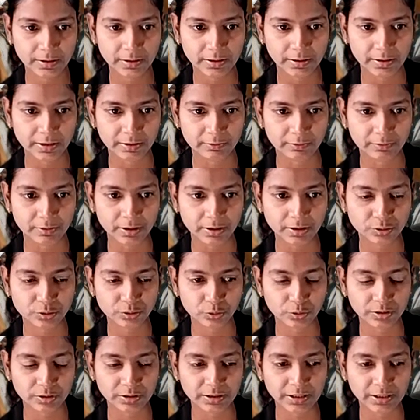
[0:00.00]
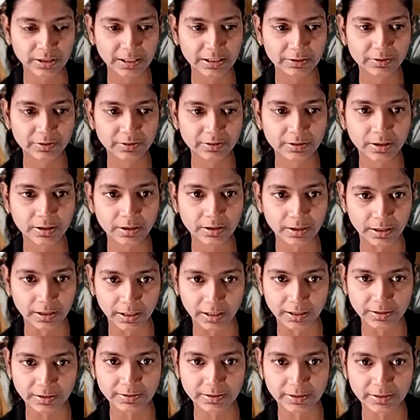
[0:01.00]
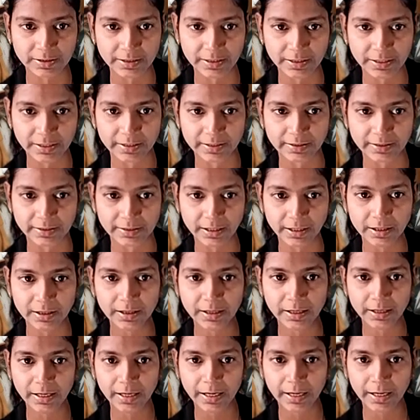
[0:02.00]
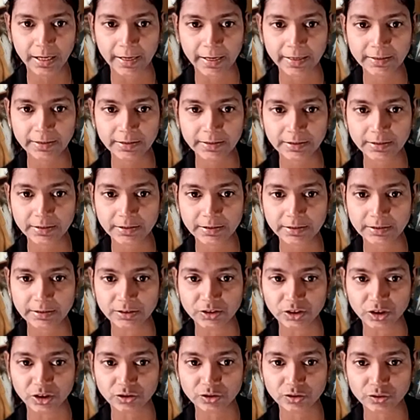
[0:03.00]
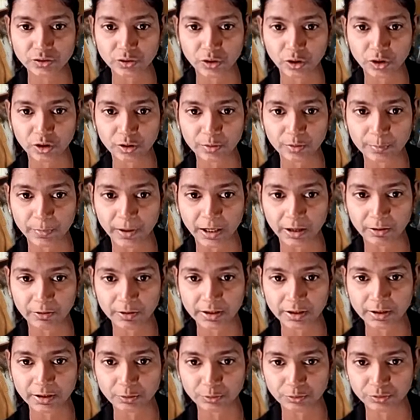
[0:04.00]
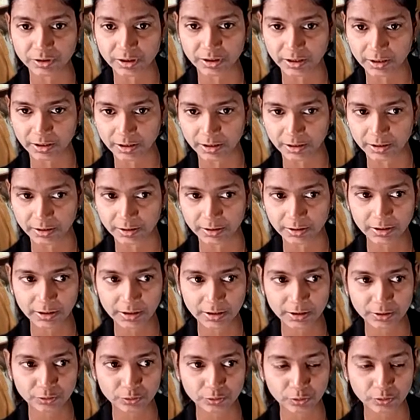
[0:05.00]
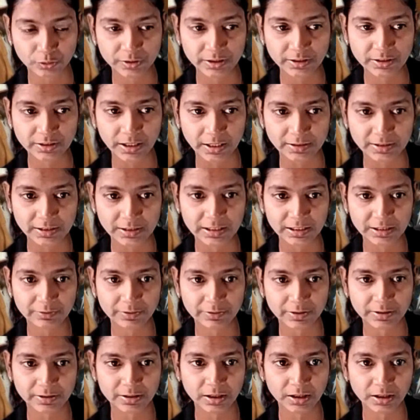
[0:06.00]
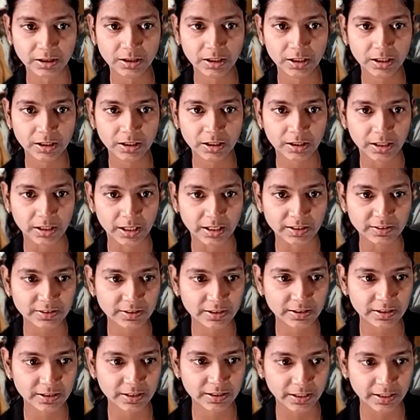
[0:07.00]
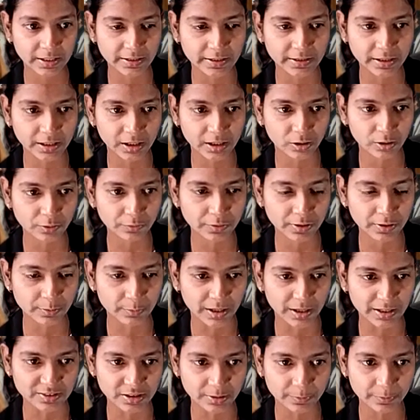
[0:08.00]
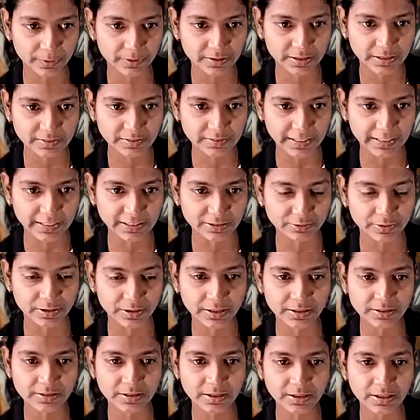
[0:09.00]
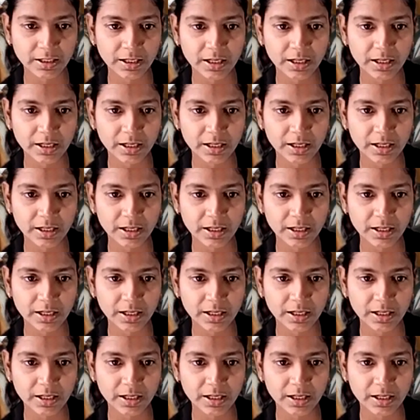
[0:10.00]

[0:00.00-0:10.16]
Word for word: river, so they live in the Trans Giri area, and Jaunsar Bawar in Uttarakhand. So these Hatti live in the Trans Giri area of Himachal Pradesh as well as